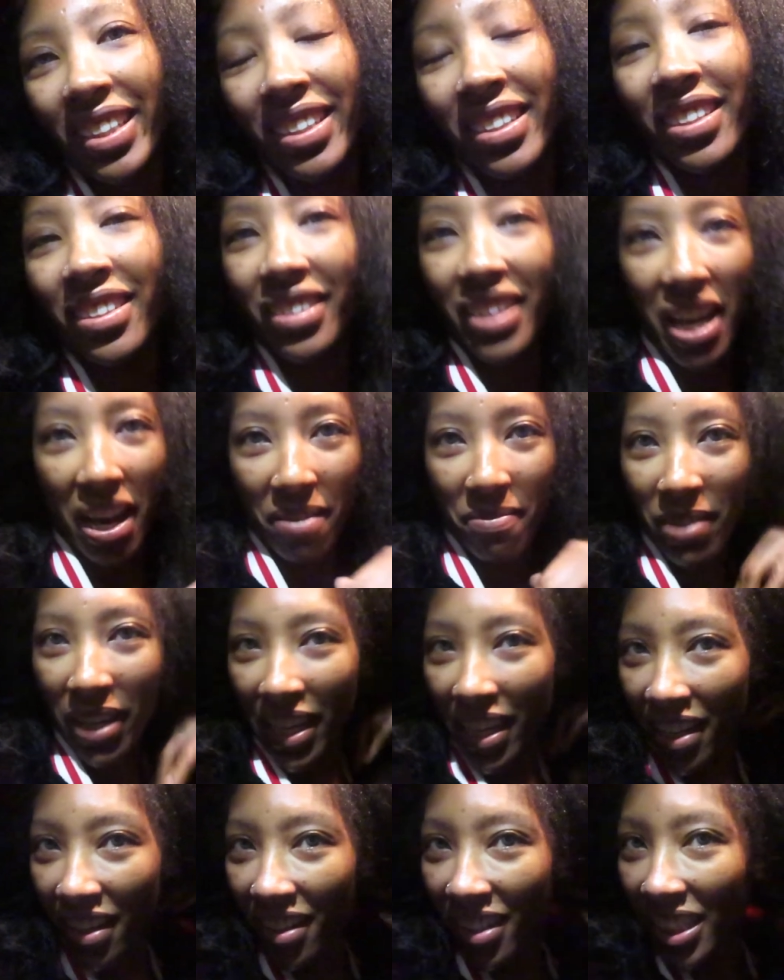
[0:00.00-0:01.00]
No cap, my
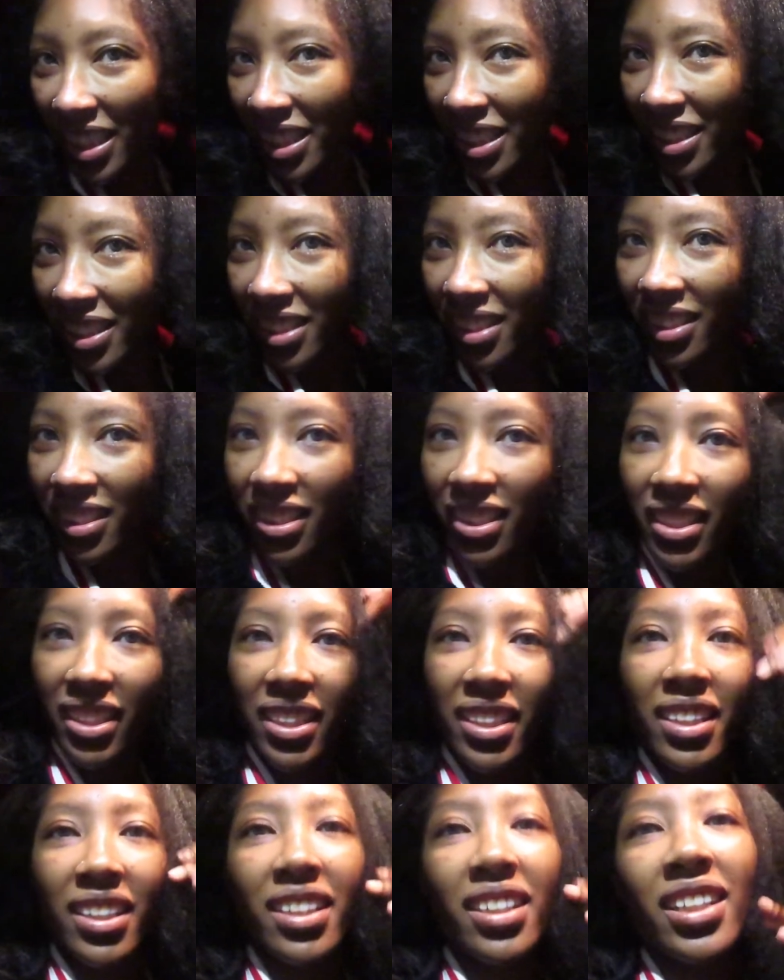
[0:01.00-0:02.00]
hair is,
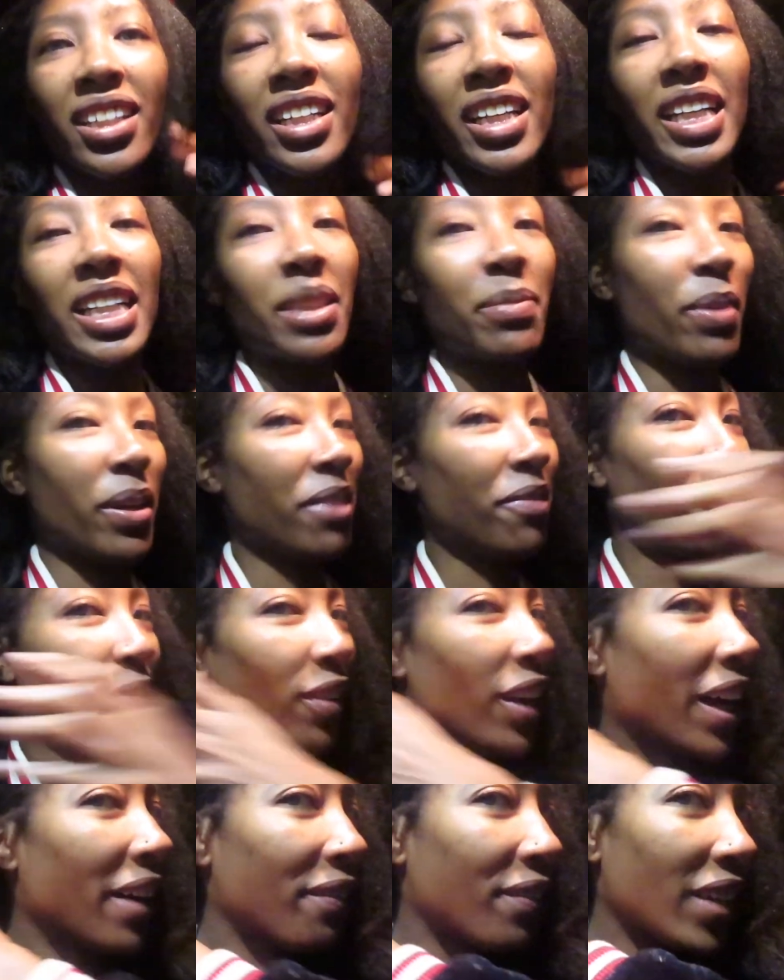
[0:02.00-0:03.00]
it's been
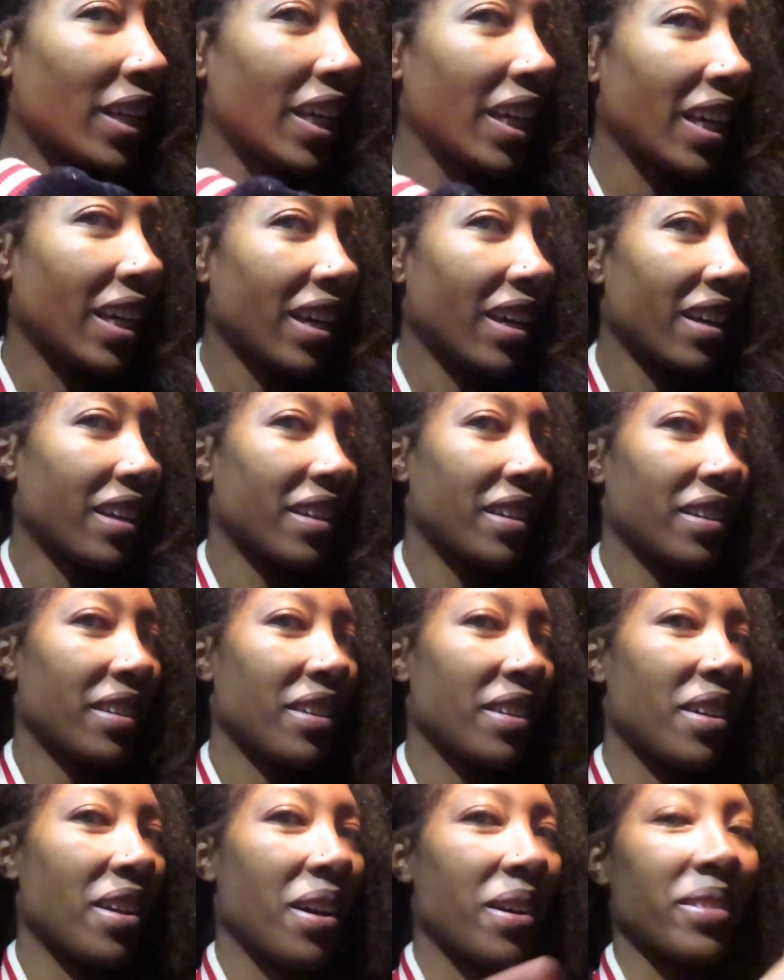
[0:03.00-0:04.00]
fluffy,
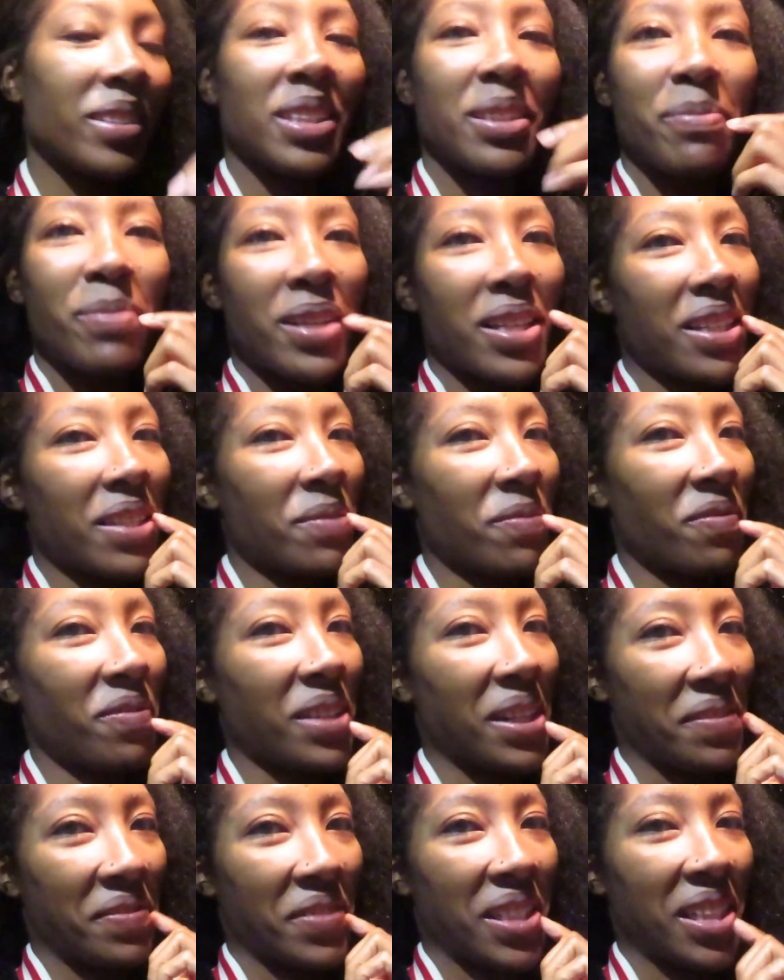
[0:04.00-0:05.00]
you know, it's been
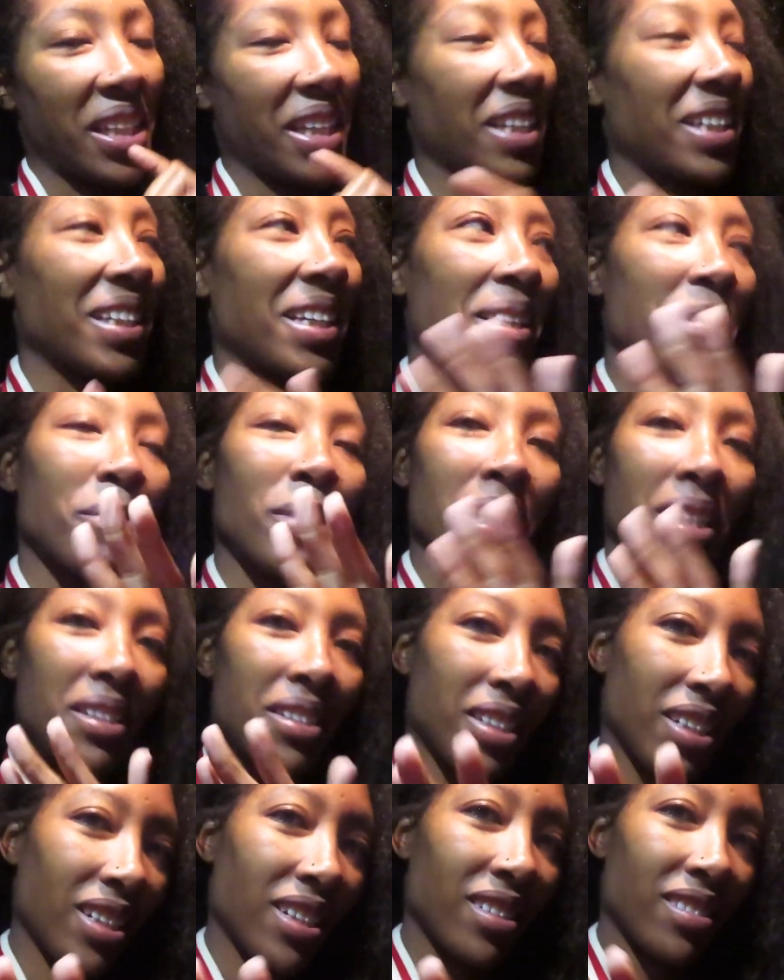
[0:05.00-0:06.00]
fluffy lately, but
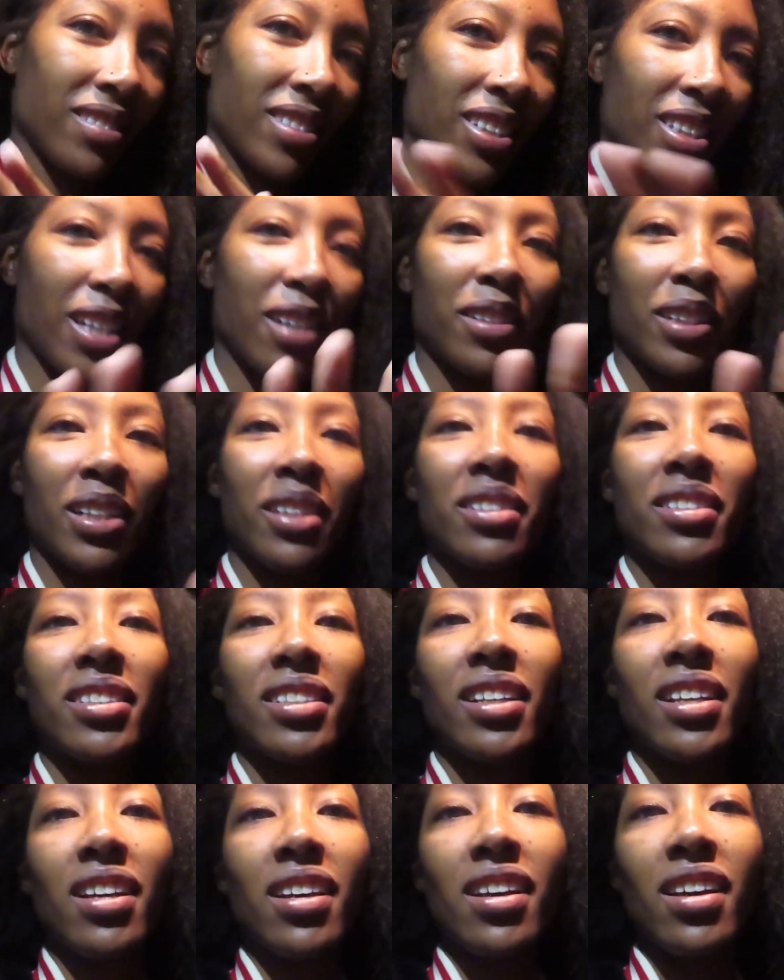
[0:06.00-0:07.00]
you know, that's how it goes.
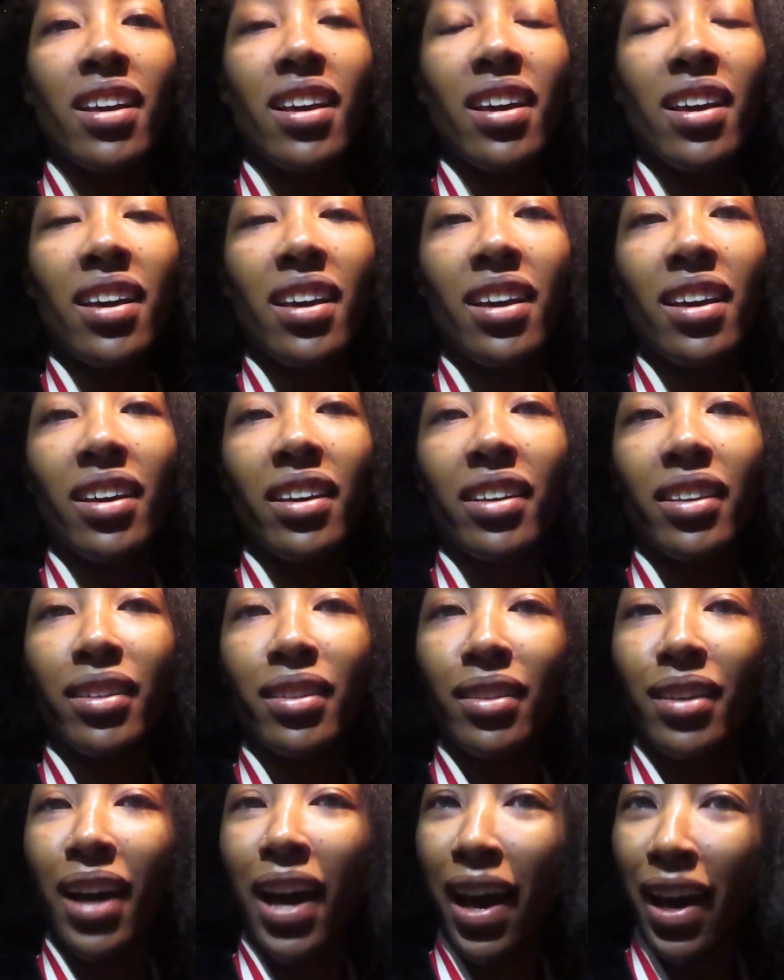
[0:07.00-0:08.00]

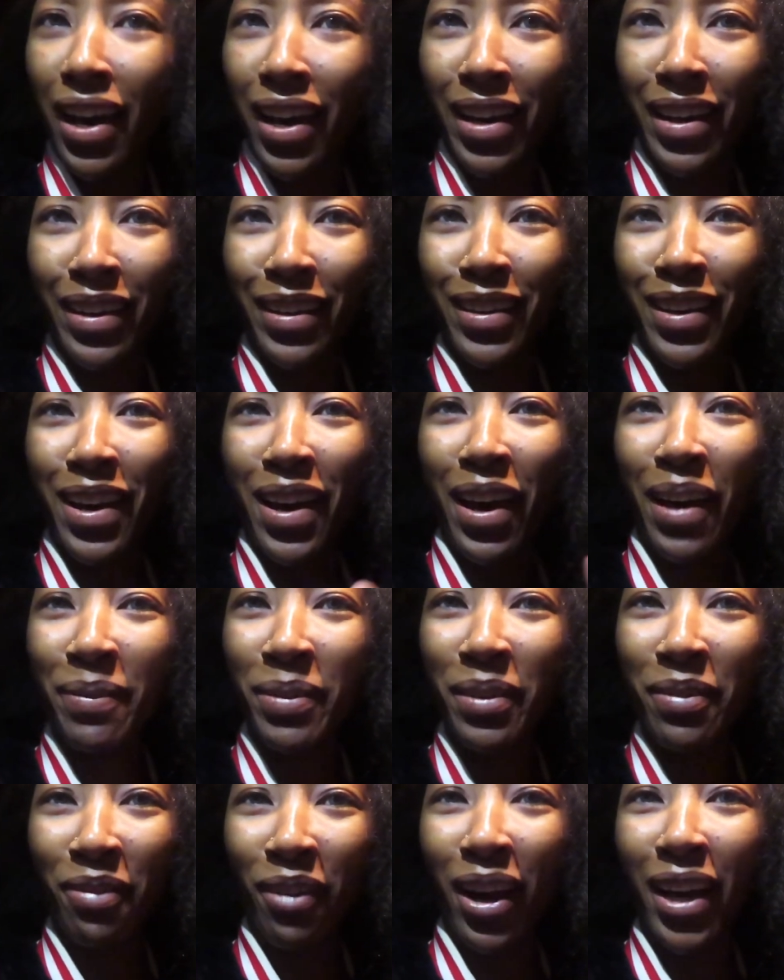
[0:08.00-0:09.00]
Hi,
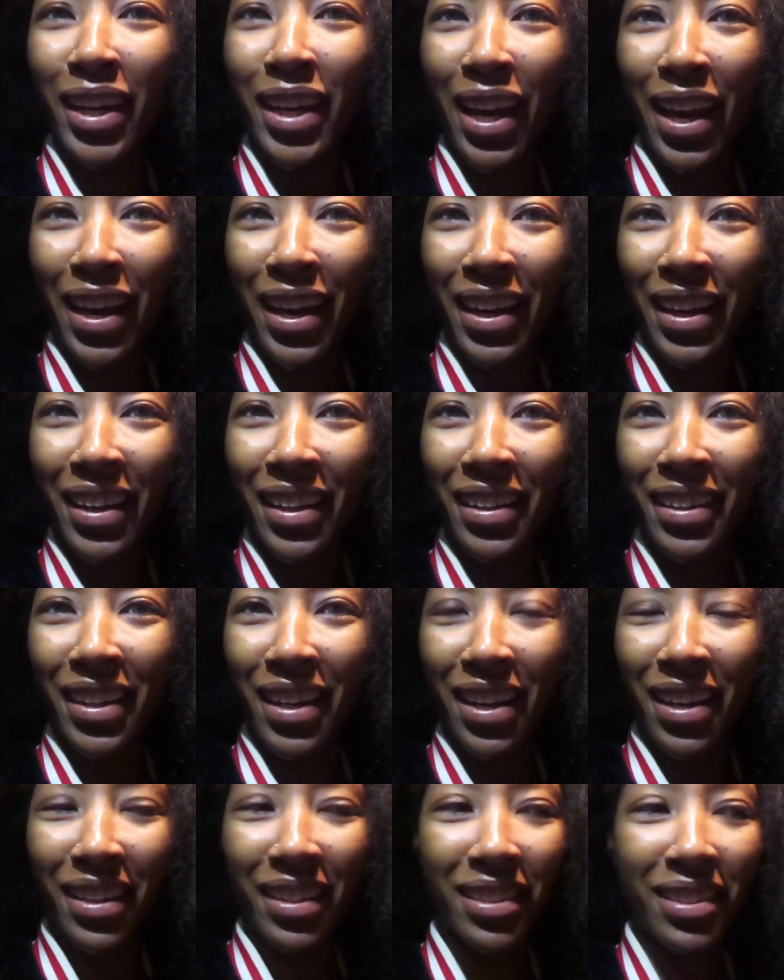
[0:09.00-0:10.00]
happy Friday,
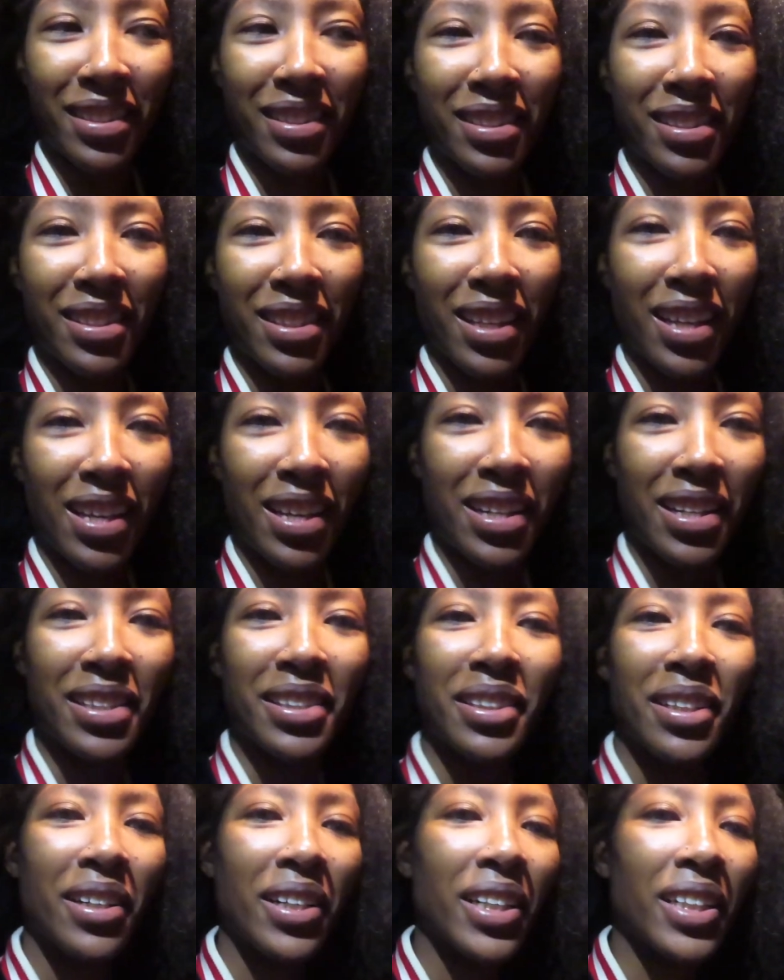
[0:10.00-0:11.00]
guys. It
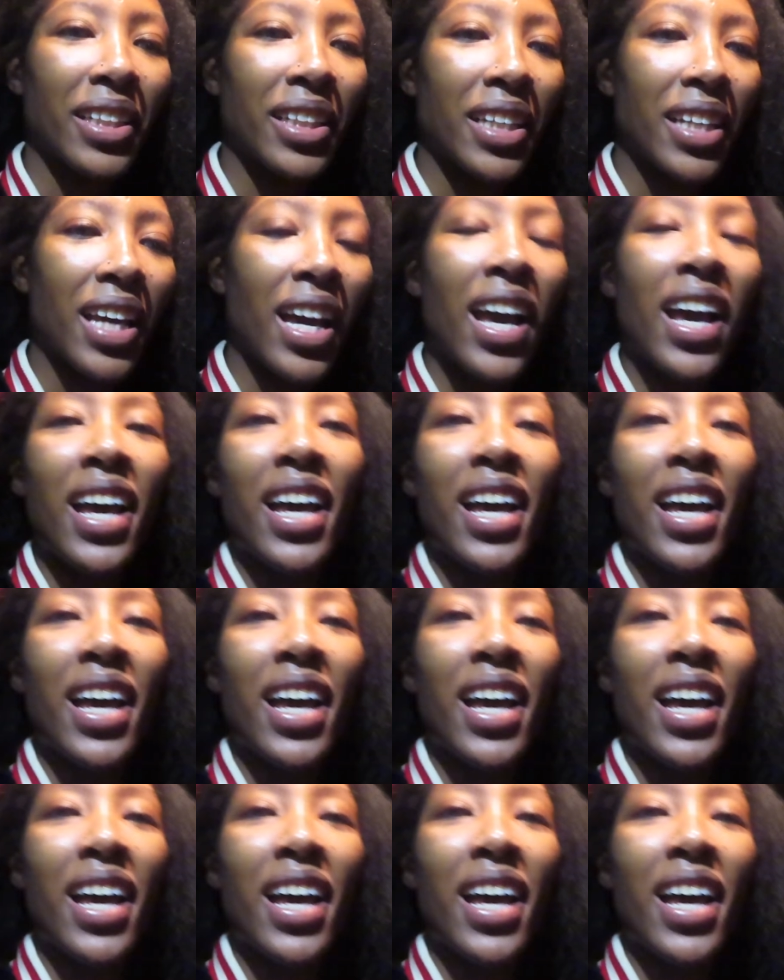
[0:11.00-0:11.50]
is currently